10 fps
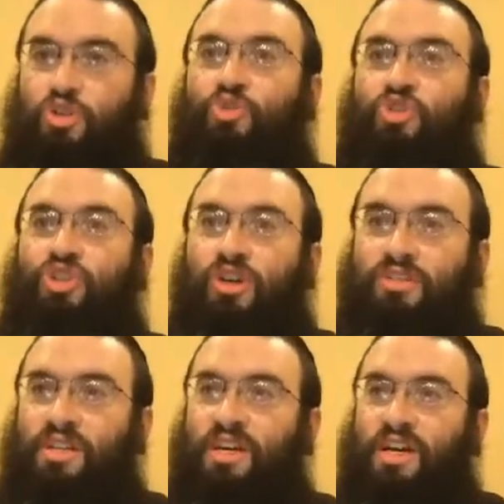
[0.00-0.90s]
you
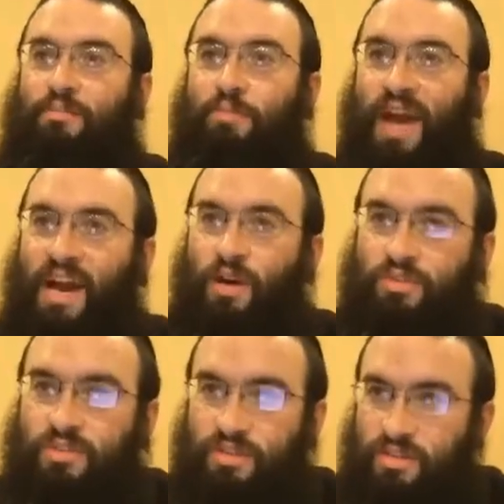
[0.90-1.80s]
just
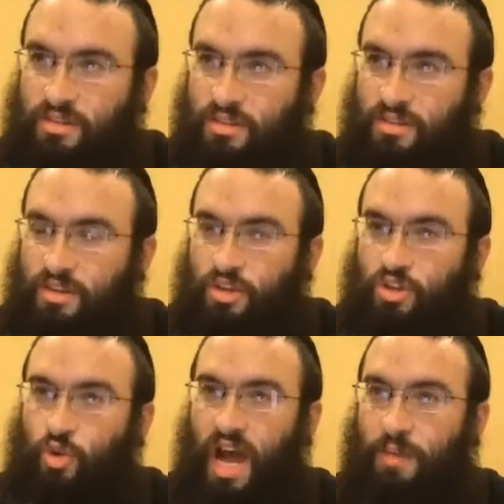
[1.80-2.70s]
compounded
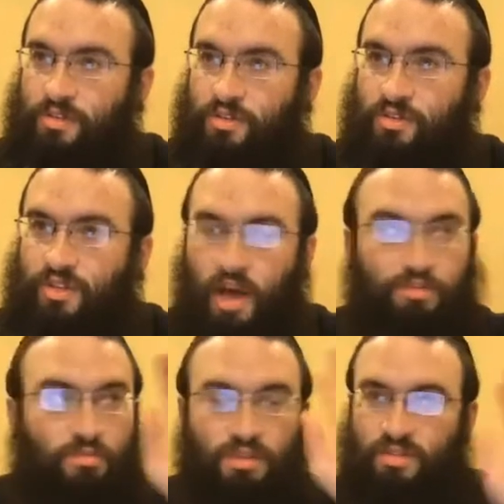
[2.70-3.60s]
your obstacle
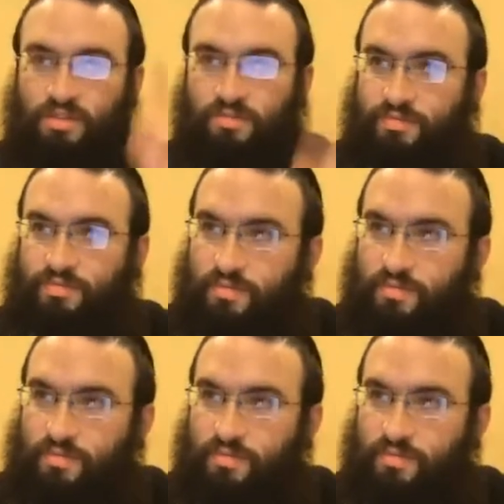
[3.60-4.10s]
times a million.